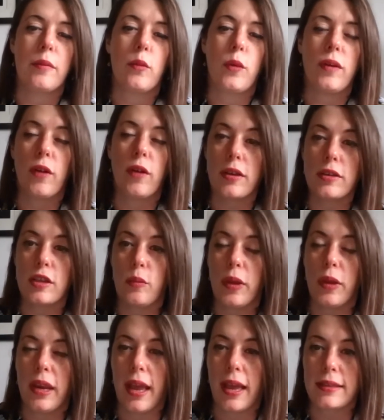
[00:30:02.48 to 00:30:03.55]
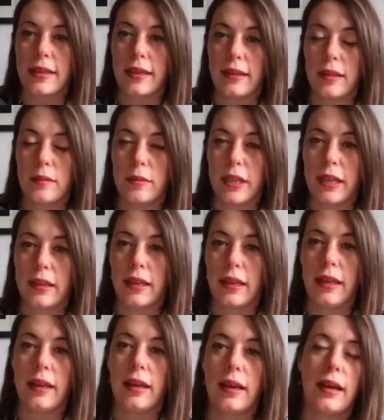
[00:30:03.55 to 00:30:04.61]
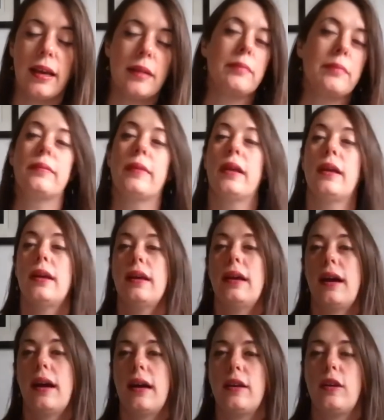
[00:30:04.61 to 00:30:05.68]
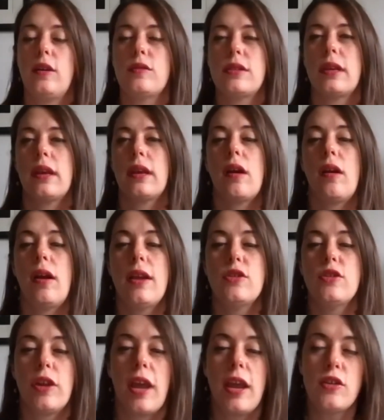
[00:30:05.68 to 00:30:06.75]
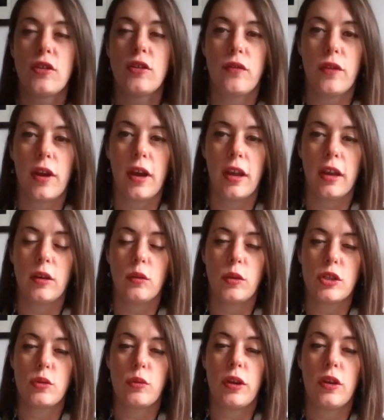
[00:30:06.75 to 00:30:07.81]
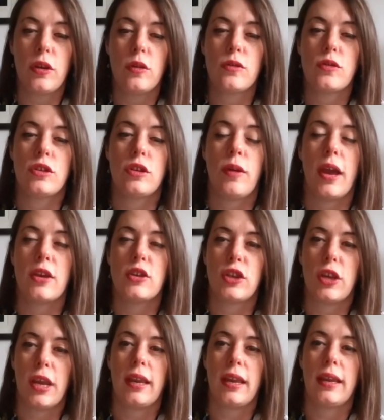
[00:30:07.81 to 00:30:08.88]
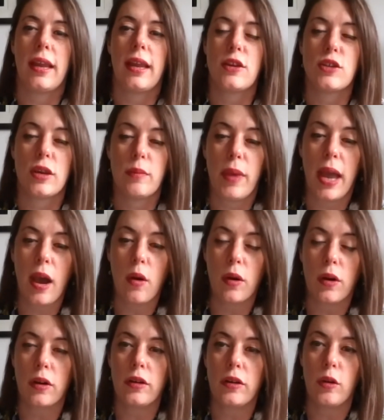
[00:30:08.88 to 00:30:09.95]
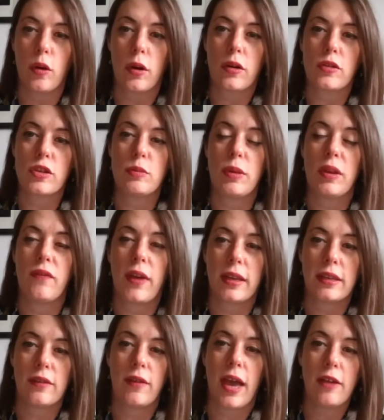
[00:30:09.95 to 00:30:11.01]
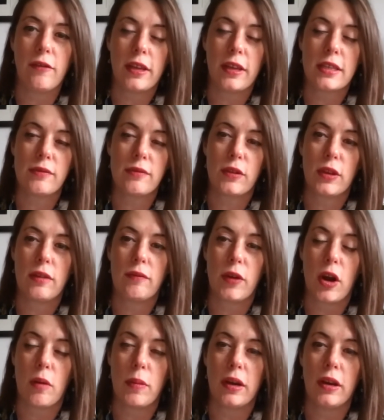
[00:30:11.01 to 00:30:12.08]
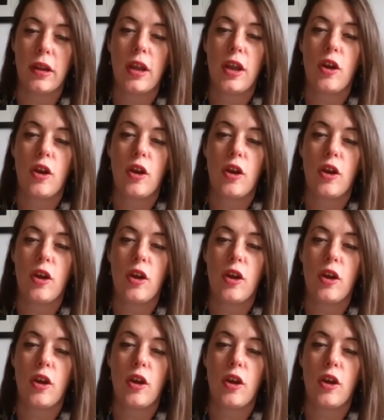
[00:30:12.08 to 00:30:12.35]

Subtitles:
We've also been asking them lately, using our education fund, which we use to educate, engage, and empower New Yorkers to be effective advocates for the environment.